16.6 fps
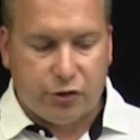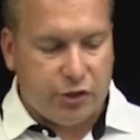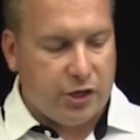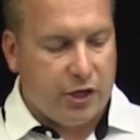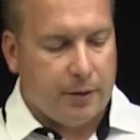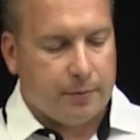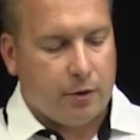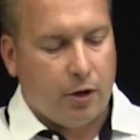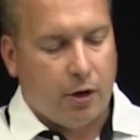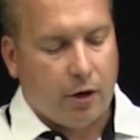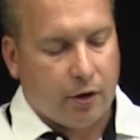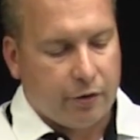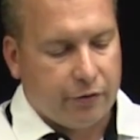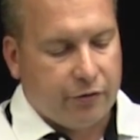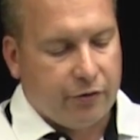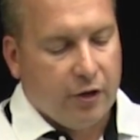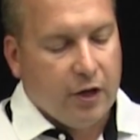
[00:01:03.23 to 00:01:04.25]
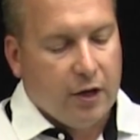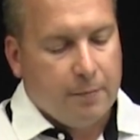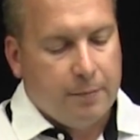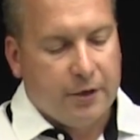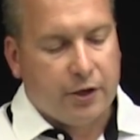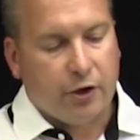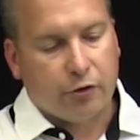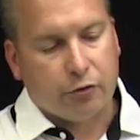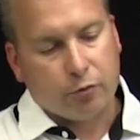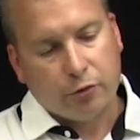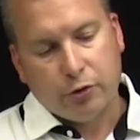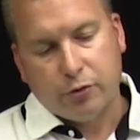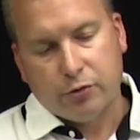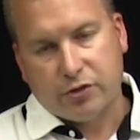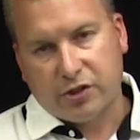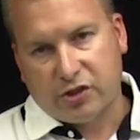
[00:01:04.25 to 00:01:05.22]
GM cars. Because we're
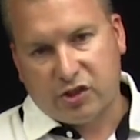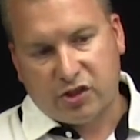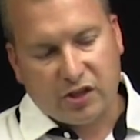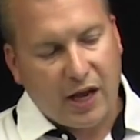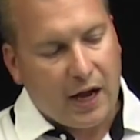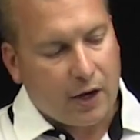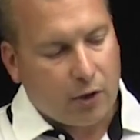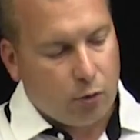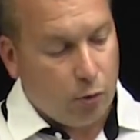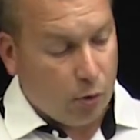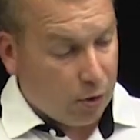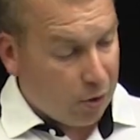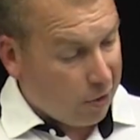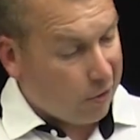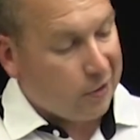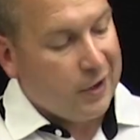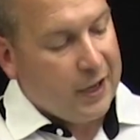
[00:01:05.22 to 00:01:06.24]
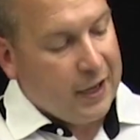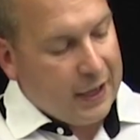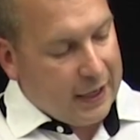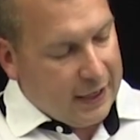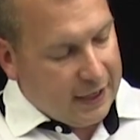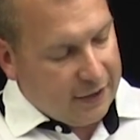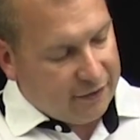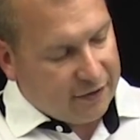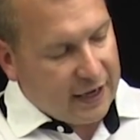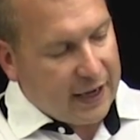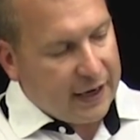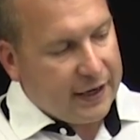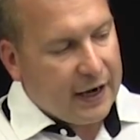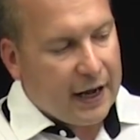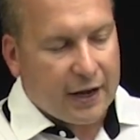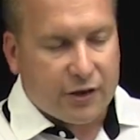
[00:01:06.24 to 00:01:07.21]
using a stock core, it's
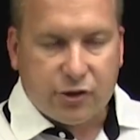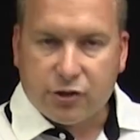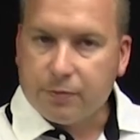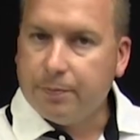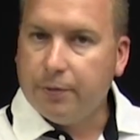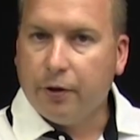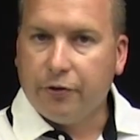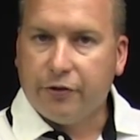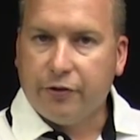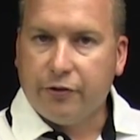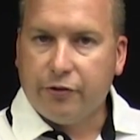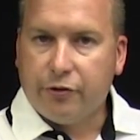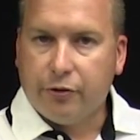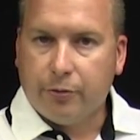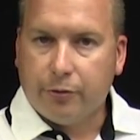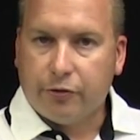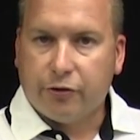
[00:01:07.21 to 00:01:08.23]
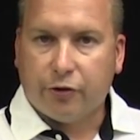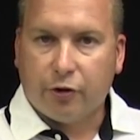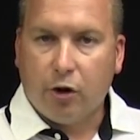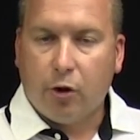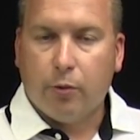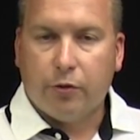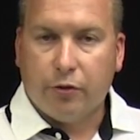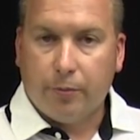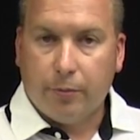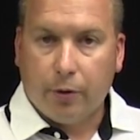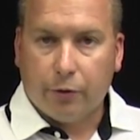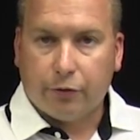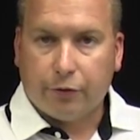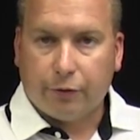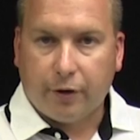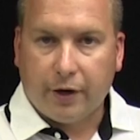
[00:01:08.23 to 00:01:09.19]
got notches built into it to go in the
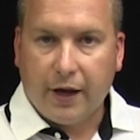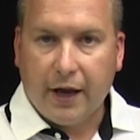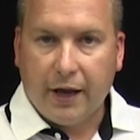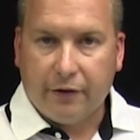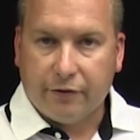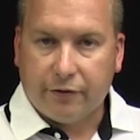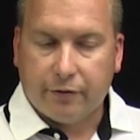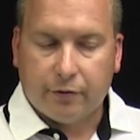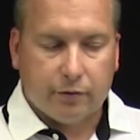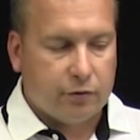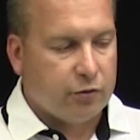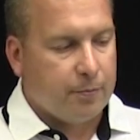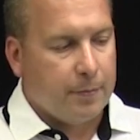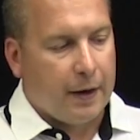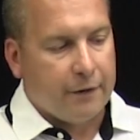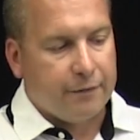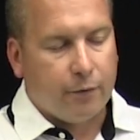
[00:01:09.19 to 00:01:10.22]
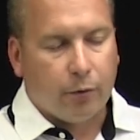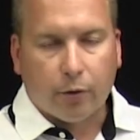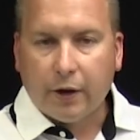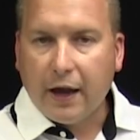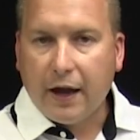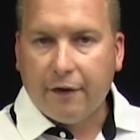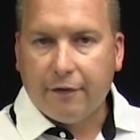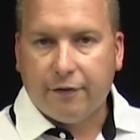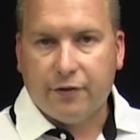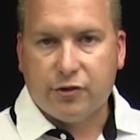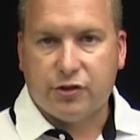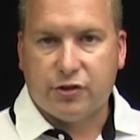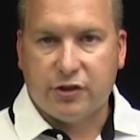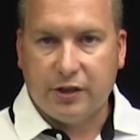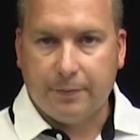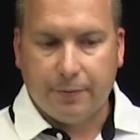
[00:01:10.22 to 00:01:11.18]
most front ends. It's about 4.5
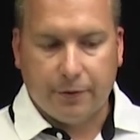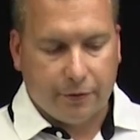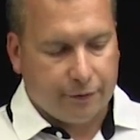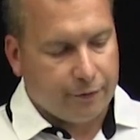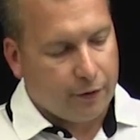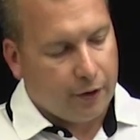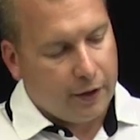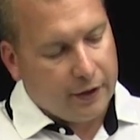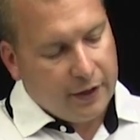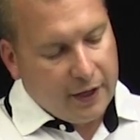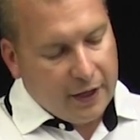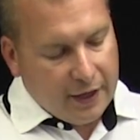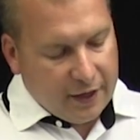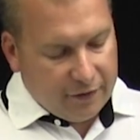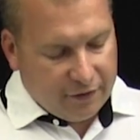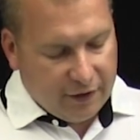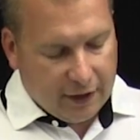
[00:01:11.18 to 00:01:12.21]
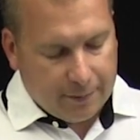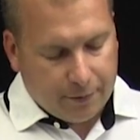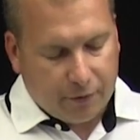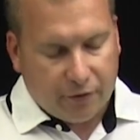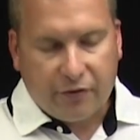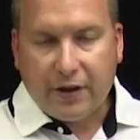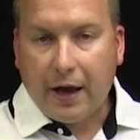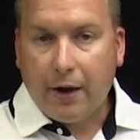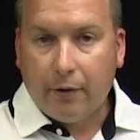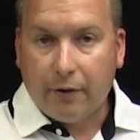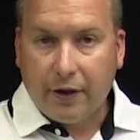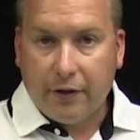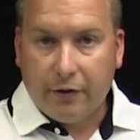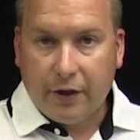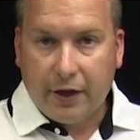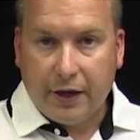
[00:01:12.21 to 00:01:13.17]
inch deep in the front, tapers down,
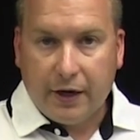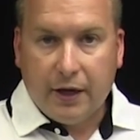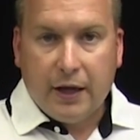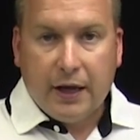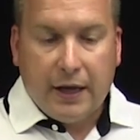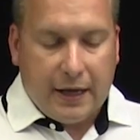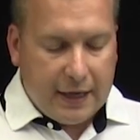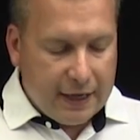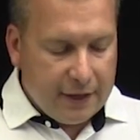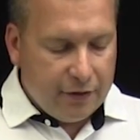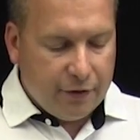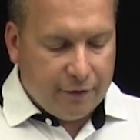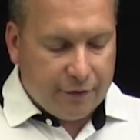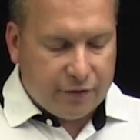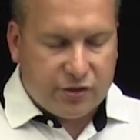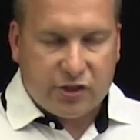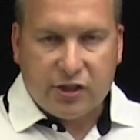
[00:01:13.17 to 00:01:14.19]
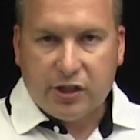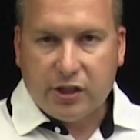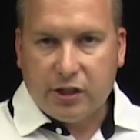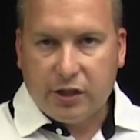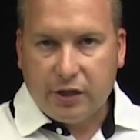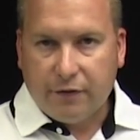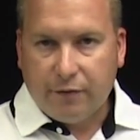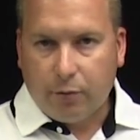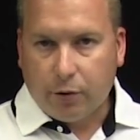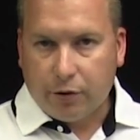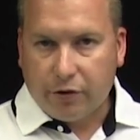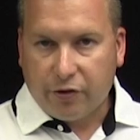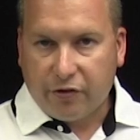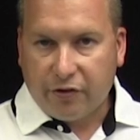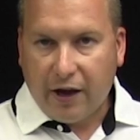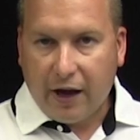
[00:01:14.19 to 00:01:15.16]
and then in the vicinity of where
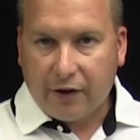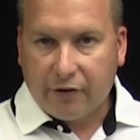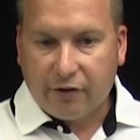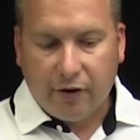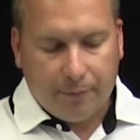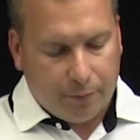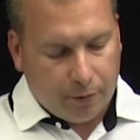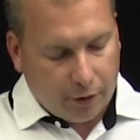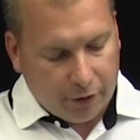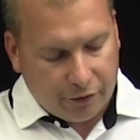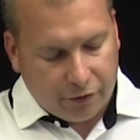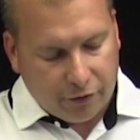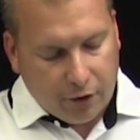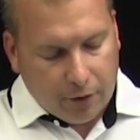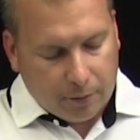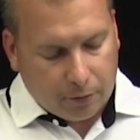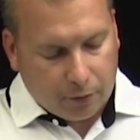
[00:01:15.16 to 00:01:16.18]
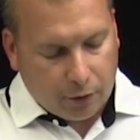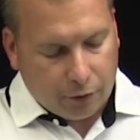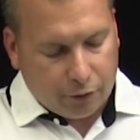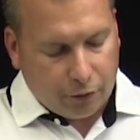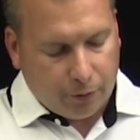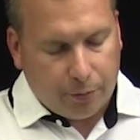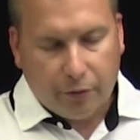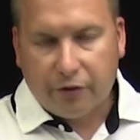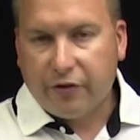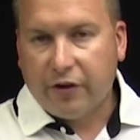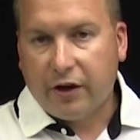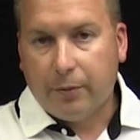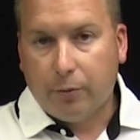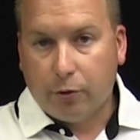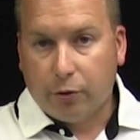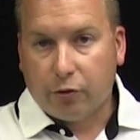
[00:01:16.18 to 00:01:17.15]
the stock sump was, Moroso puts
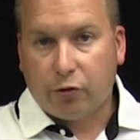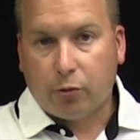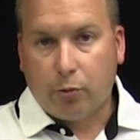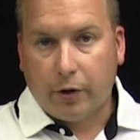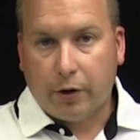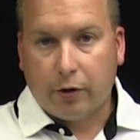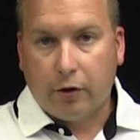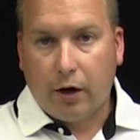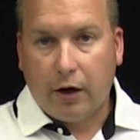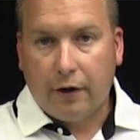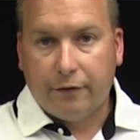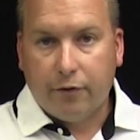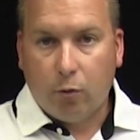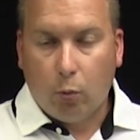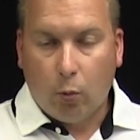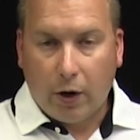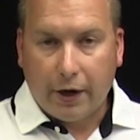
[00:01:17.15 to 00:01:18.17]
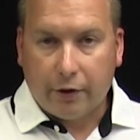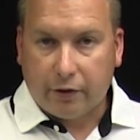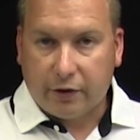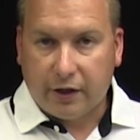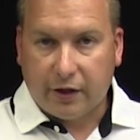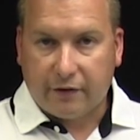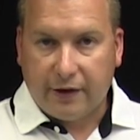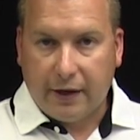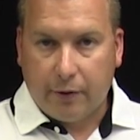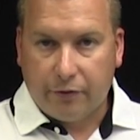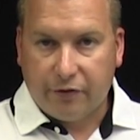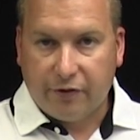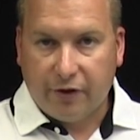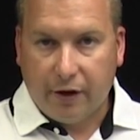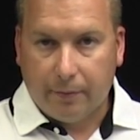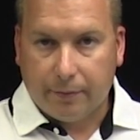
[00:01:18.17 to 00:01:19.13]
on a more squared off, wider kicked out
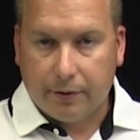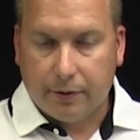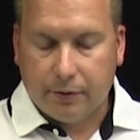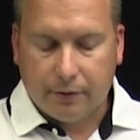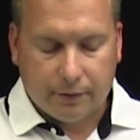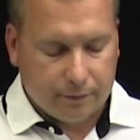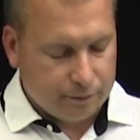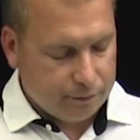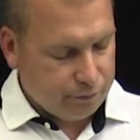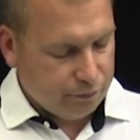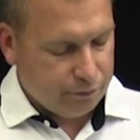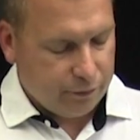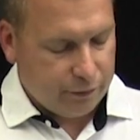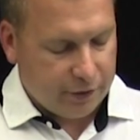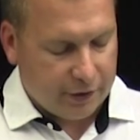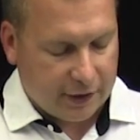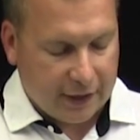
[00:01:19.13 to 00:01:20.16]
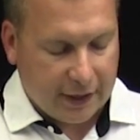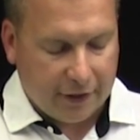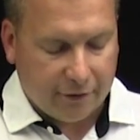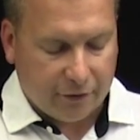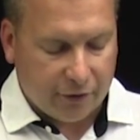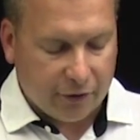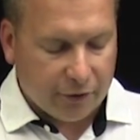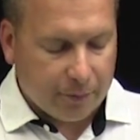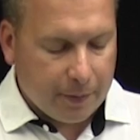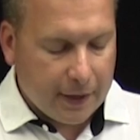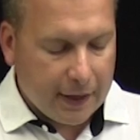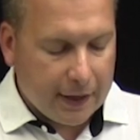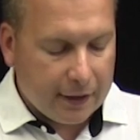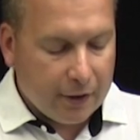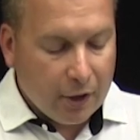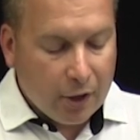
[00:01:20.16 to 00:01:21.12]
sump. In the case of this
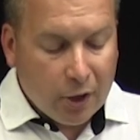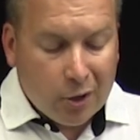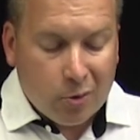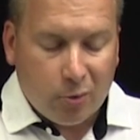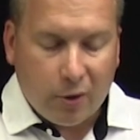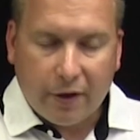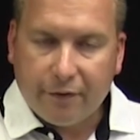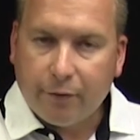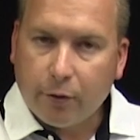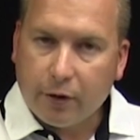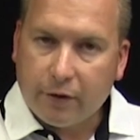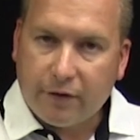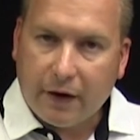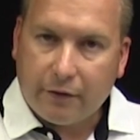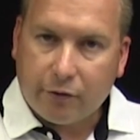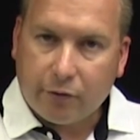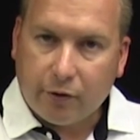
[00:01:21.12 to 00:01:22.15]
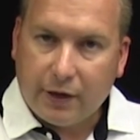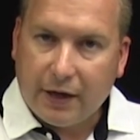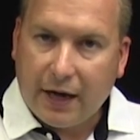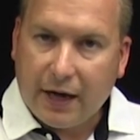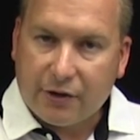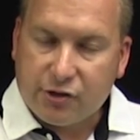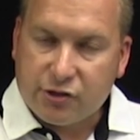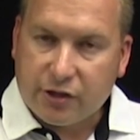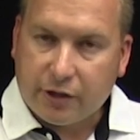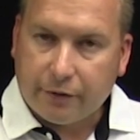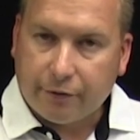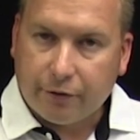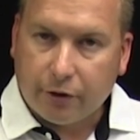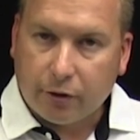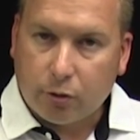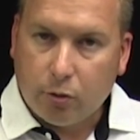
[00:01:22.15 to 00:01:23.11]
pan, we have 45-degree notches on the
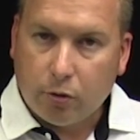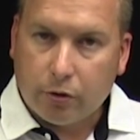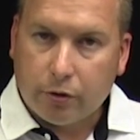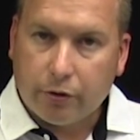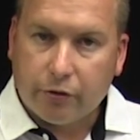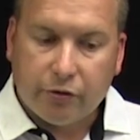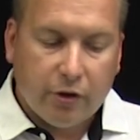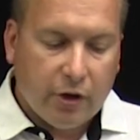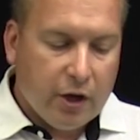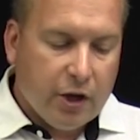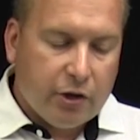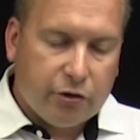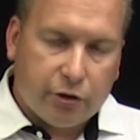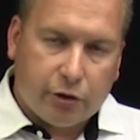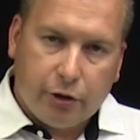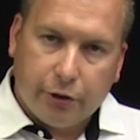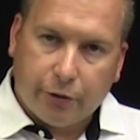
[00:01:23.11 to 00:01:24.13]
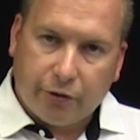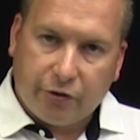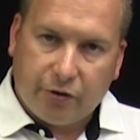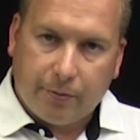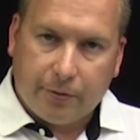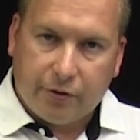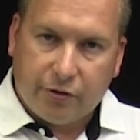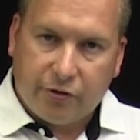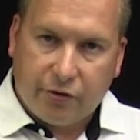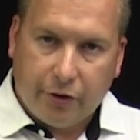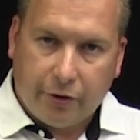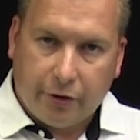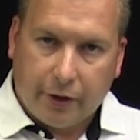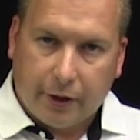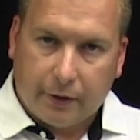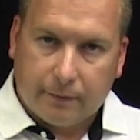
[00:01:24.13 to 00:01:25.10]
front corners to clear some of the
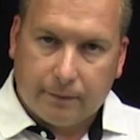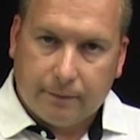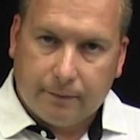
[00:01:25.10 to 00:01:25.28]
steering.